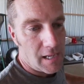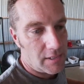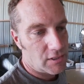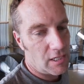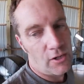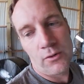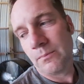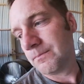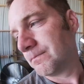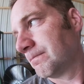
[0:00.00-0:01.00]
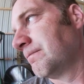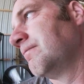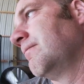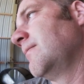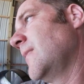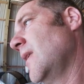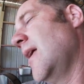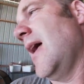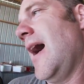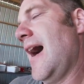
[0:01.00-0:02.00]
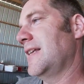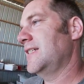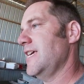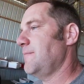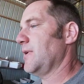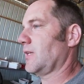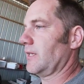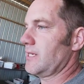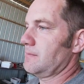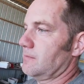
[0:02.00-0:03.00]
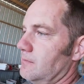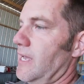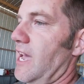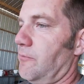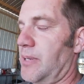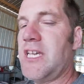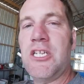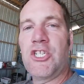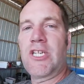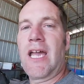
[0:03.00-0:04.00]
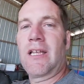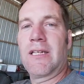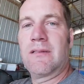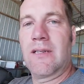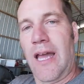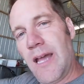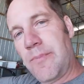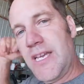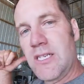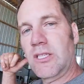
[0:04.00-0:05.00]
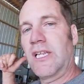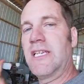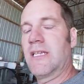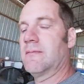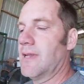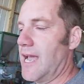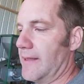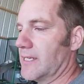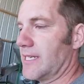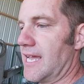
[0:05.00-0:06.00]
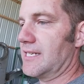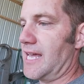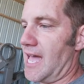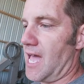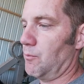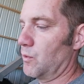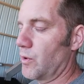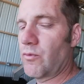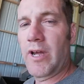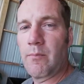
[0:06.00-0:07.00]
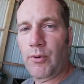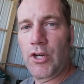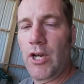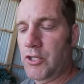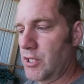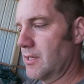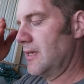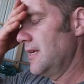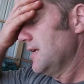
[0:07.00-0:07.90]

And so I typically have peas shelling and peas cleaning at the same time when we're running production.